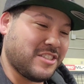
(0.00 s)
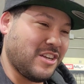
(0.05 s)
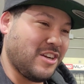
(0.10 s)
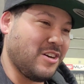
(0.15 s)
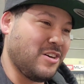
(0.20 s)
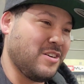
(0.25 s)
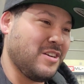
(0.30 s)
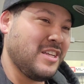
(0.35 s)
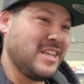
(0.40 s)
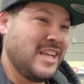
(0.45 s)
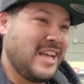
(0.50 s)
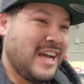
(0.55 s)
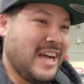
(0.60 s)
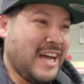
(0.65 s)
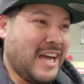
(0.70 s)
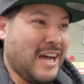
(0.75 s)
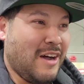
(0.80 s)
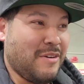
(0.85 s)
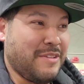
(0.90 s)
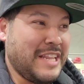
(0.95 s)
So
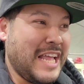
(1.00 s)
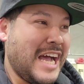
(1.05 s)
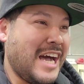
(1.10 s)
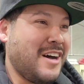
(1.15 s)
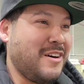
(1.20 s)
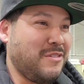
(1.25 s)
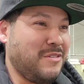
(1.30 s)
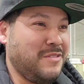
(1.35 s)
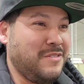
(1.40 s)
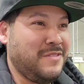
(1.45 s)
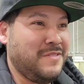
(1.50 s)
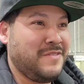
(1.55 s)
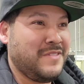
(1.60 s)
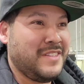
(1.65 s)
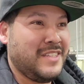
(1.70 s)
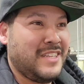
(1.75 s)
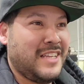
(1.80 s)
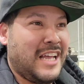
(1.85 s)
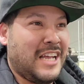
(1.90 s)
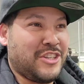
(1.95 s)
now
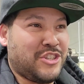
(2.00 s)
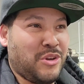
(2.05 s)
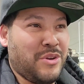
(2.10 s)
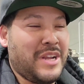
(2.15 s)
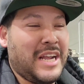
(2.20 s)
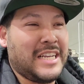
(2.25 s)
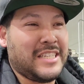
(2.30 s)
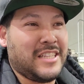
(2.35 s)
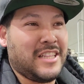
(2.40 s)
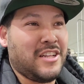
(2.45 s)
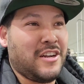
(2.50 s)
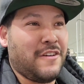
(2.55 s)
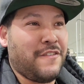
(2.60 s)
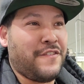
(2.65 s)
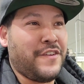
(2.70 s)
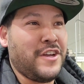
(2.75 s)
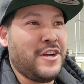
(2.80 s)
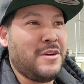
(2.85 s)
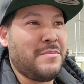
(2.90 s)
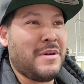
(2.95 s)
I'll show you guys a little
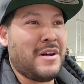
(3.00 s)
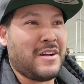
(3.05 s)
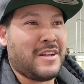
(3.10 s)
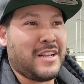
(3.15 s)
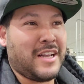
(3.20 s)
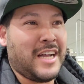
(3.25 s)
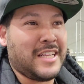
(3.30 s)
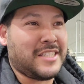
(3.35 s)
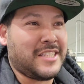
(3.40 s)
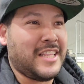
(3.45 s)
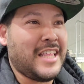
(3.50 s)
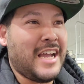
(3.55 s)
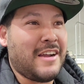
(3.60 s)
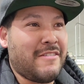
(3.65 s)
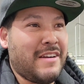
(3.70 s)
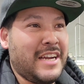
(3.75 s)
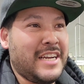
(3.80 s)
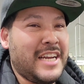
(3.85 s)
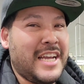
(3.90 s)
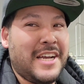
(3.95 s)
film. I'll cut to that
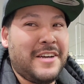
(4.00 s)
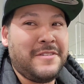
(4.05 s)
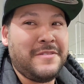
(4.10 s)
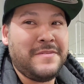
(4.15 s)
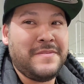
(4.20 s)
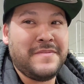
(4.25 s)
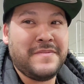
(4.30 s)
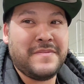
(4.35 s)
right now.